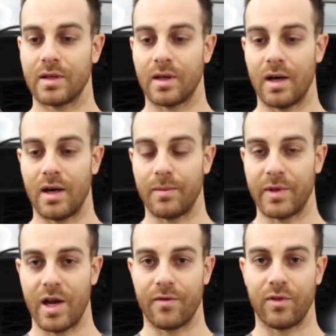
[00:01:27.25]
um,
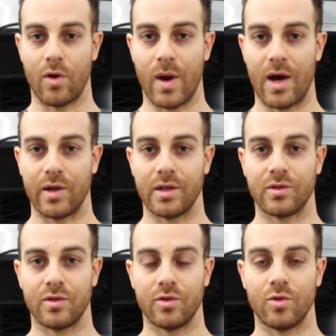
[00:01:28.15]
the airflow out
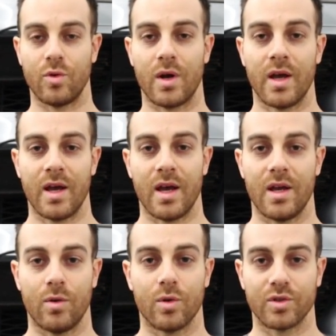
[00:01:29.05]
into
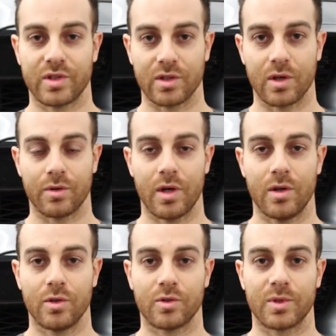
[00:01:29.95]
an orange silicone
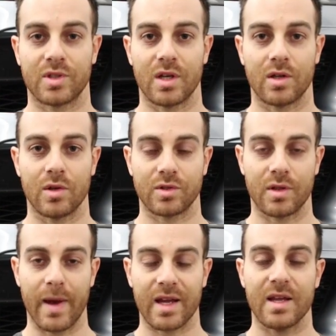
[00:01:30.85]
hose, which then goes to
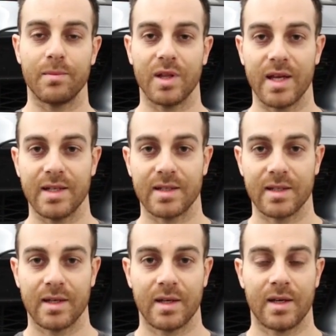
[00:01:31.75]
the backing plate.
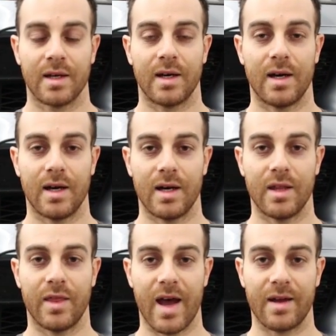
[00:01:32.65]
Uh,
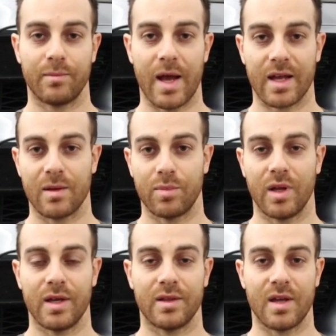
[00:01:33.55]
that backing
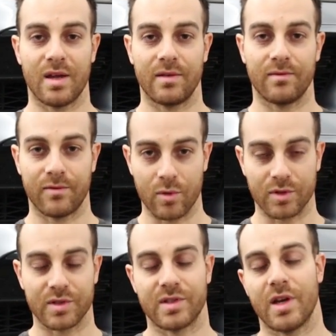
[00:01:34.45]
plate then
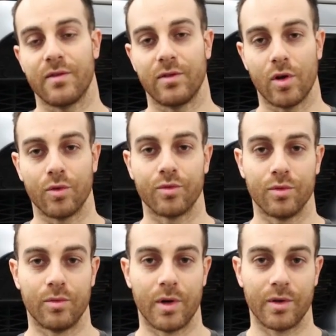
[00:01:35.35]
forces the airflow
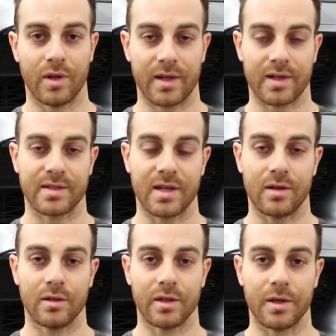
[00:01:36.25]
through the rotor, like I said
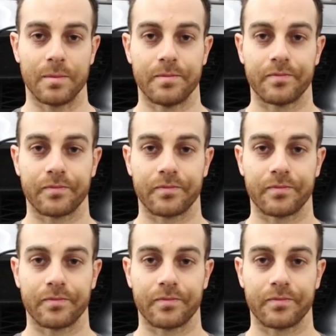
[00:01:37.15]
earlier.